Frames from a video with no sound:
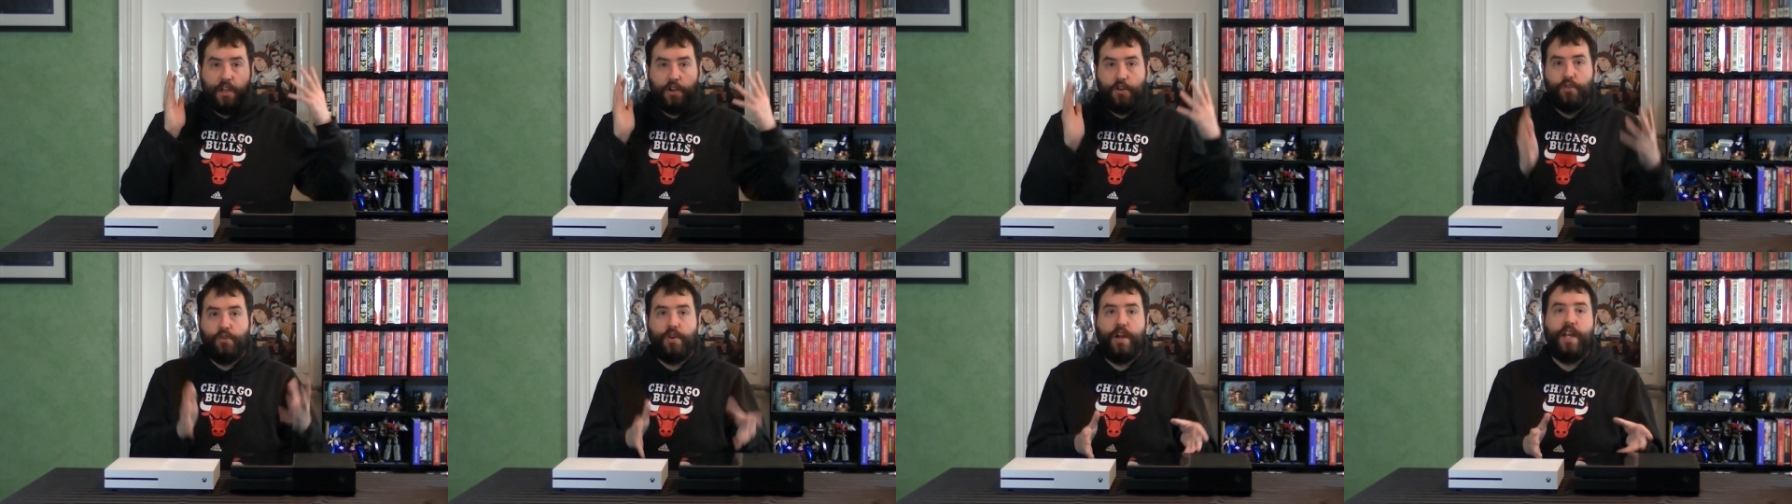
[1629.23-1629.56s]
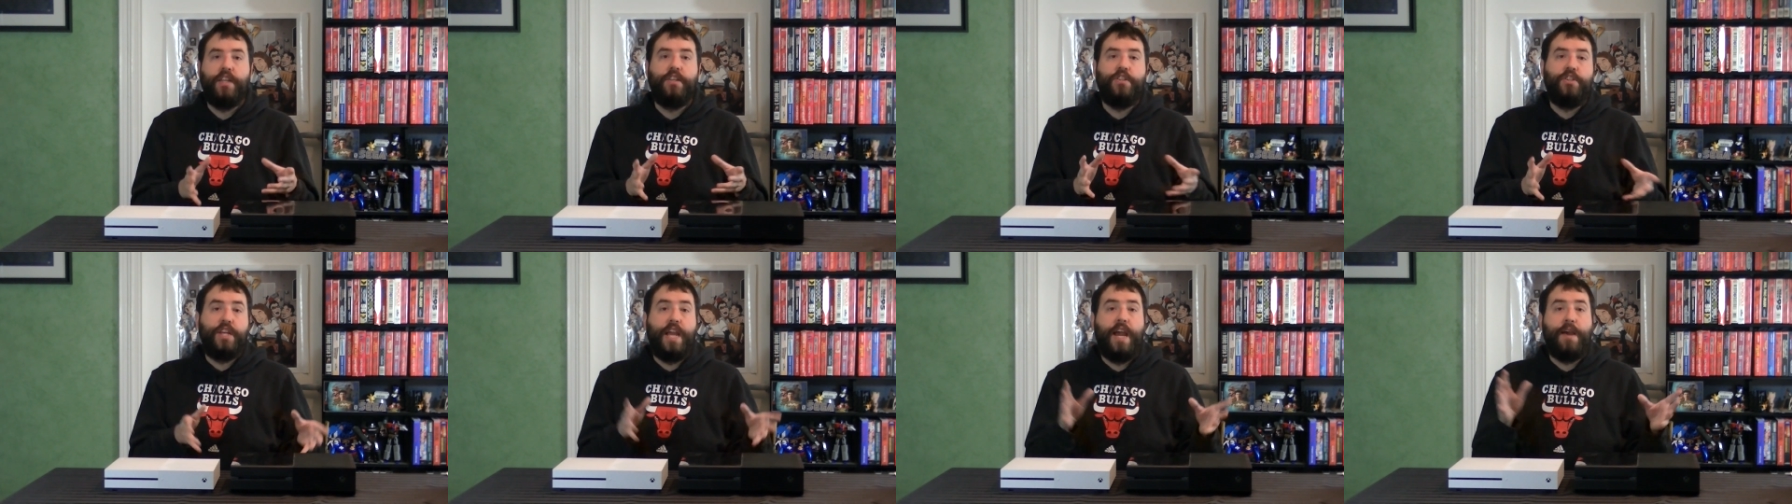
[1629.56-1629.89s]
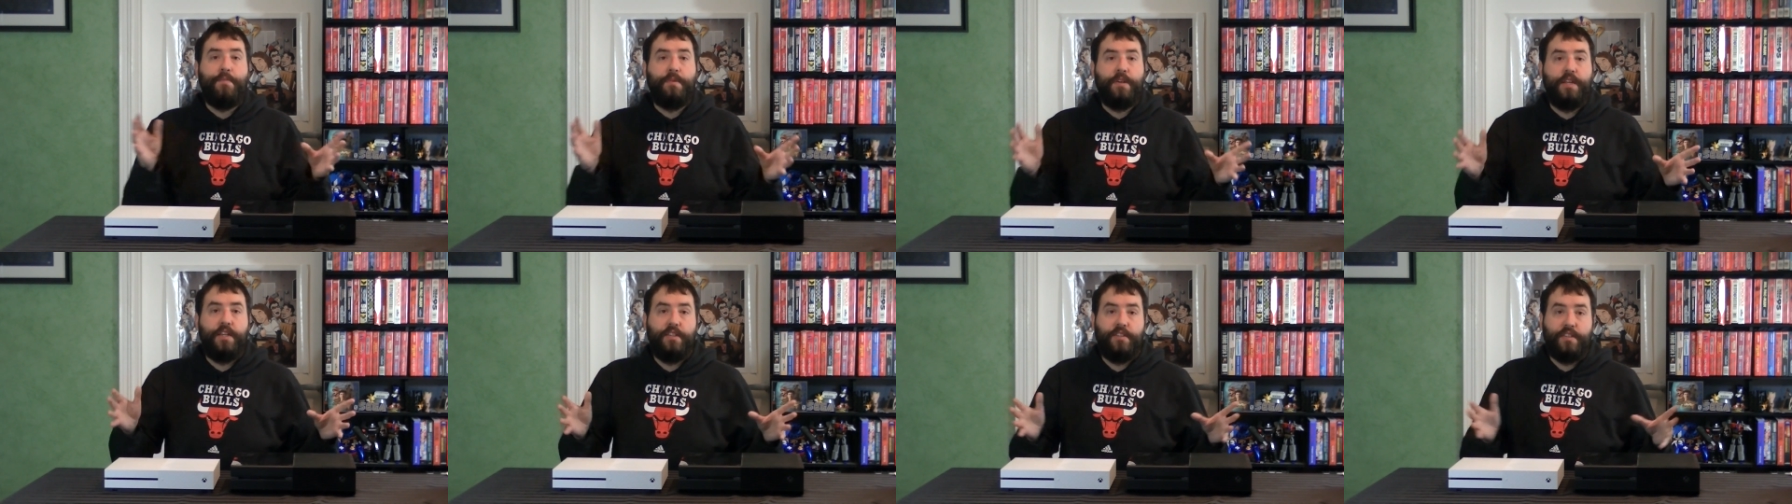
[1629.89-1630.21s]
great
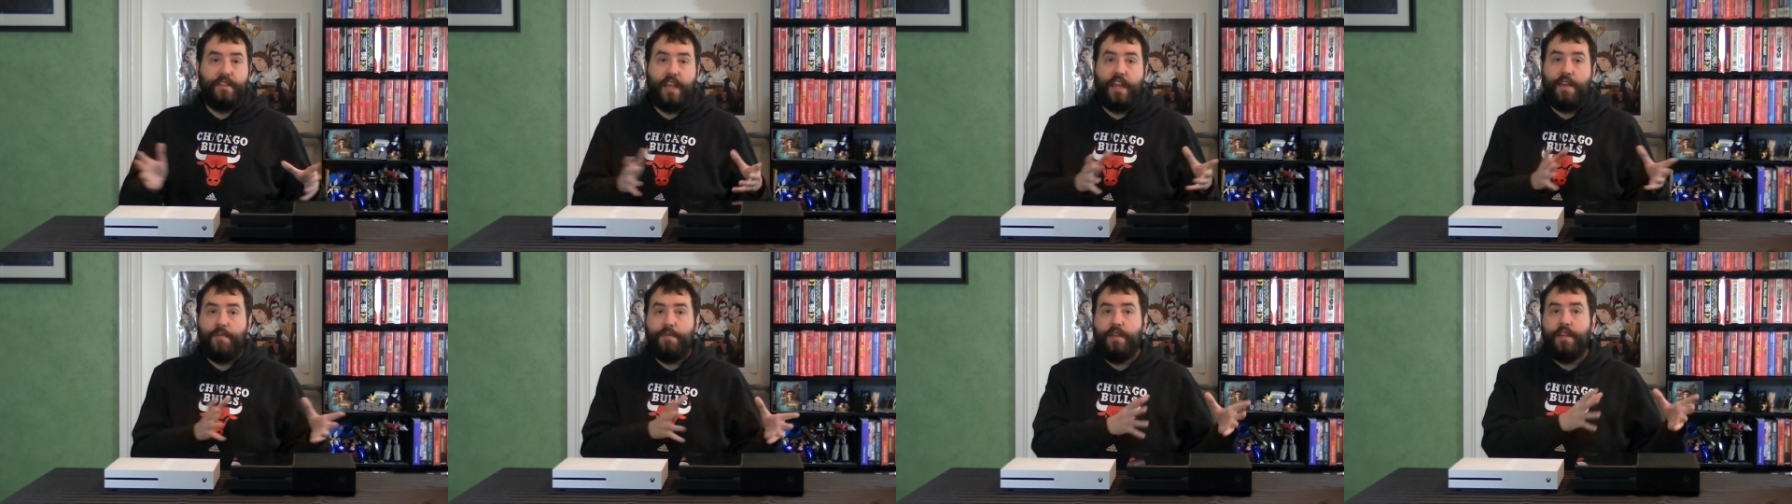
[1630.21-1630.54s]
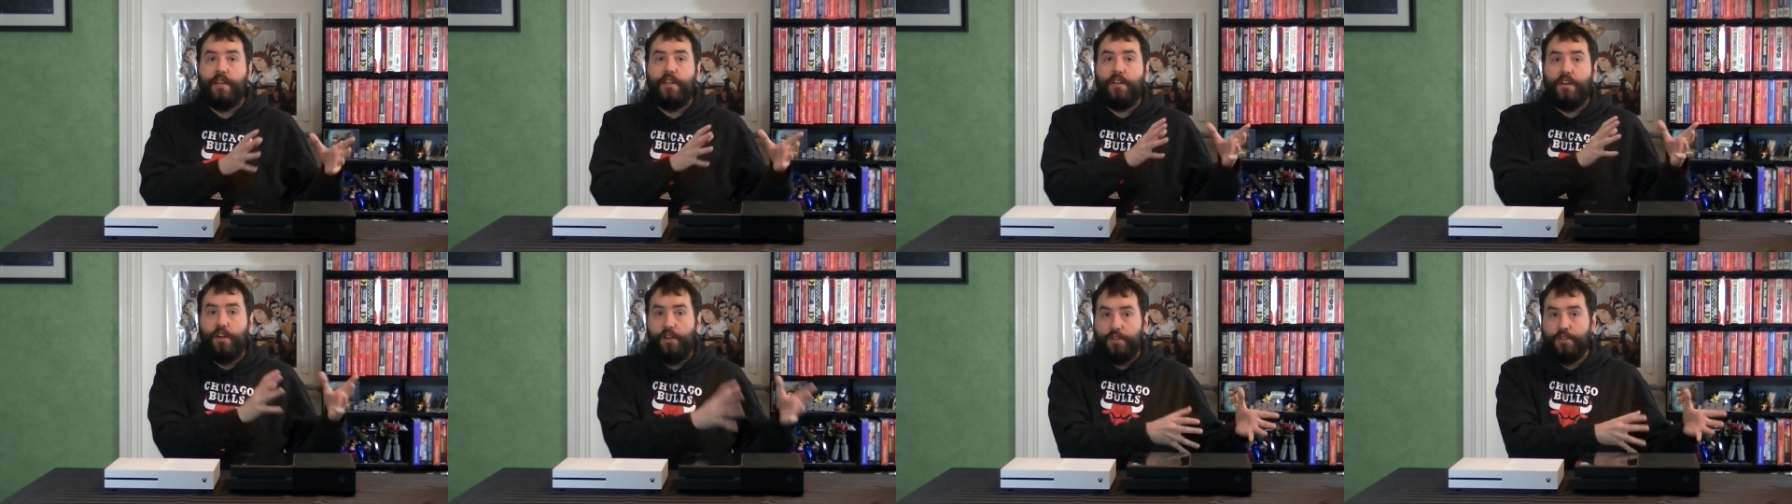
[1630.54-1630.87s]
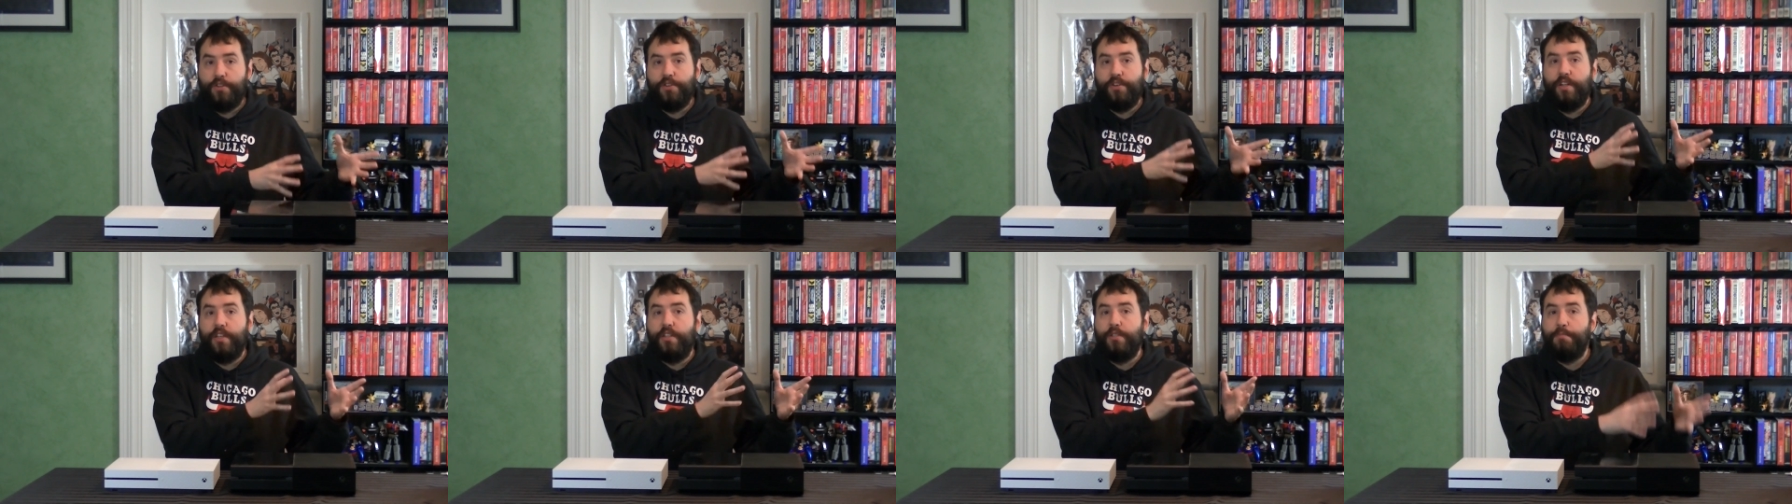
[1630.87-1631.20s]
Japanese gaming
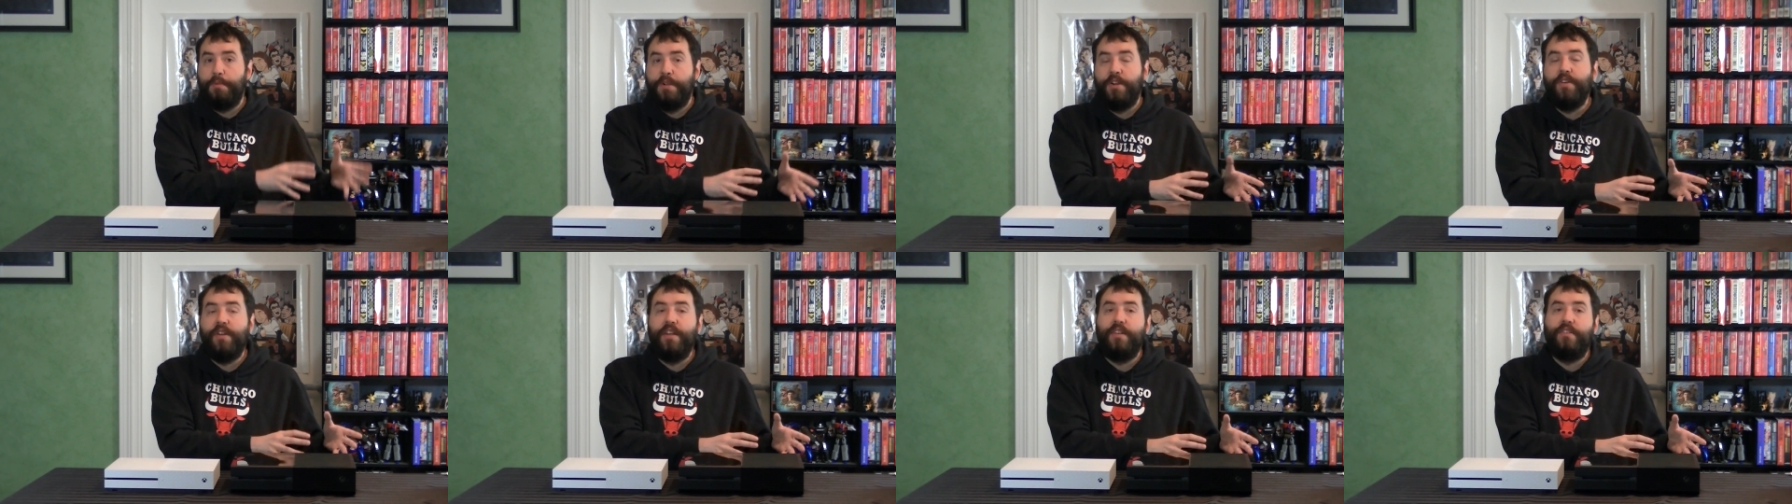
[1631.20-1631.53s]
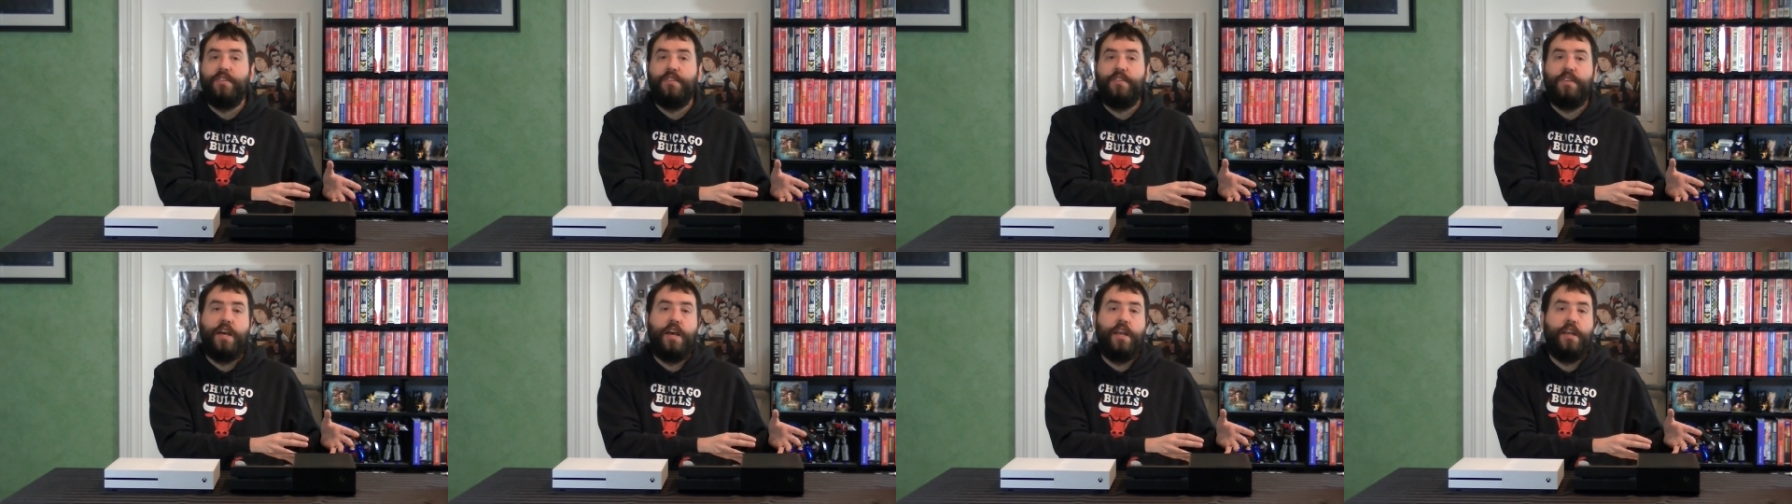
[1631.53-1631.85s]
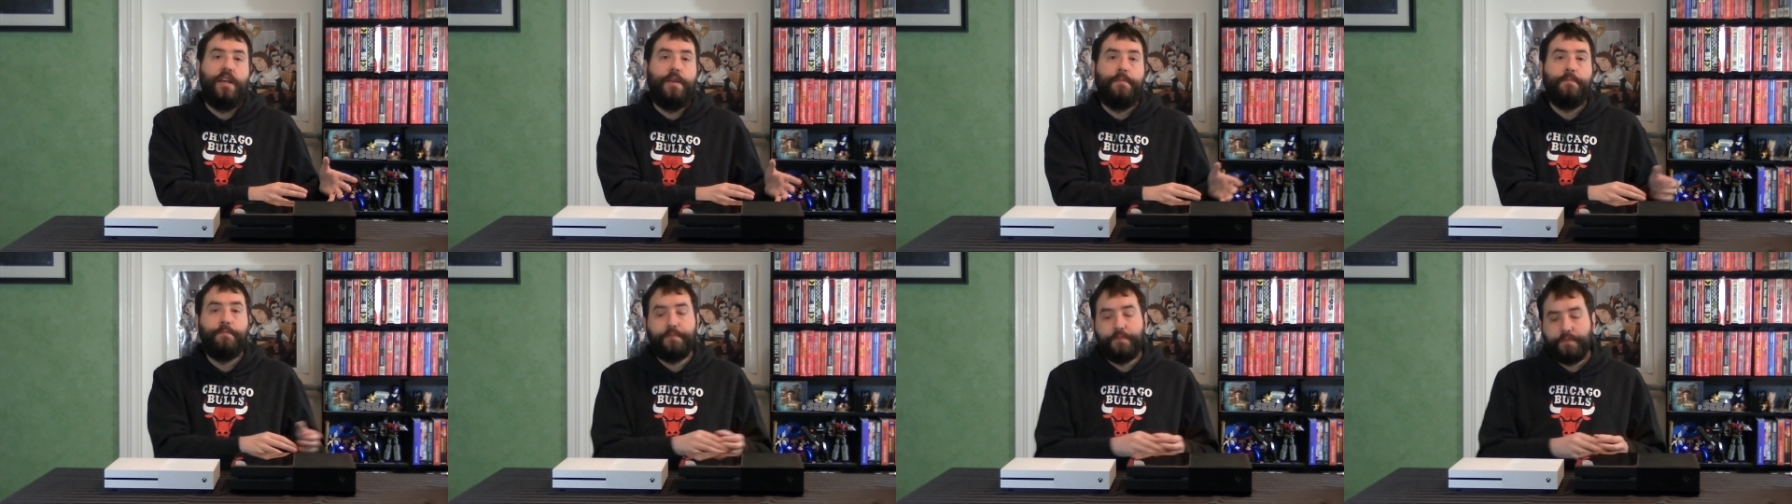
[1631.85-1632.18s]
culture experiences on
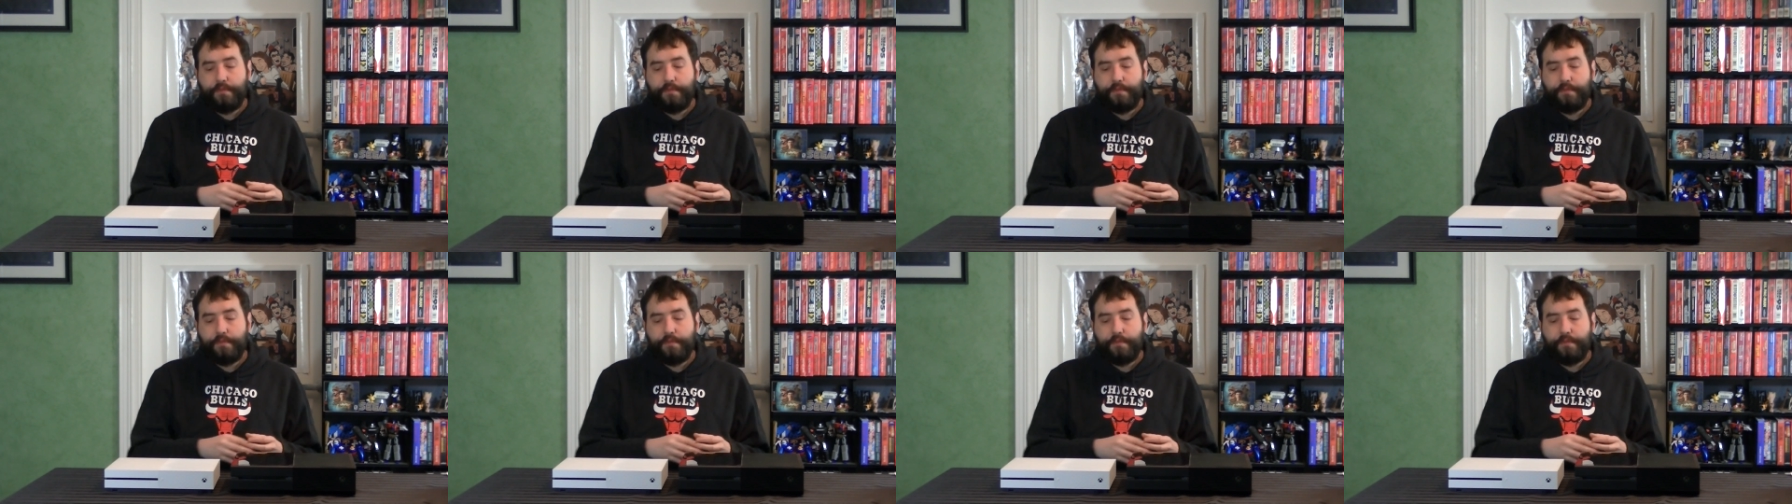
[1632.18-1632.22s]
it.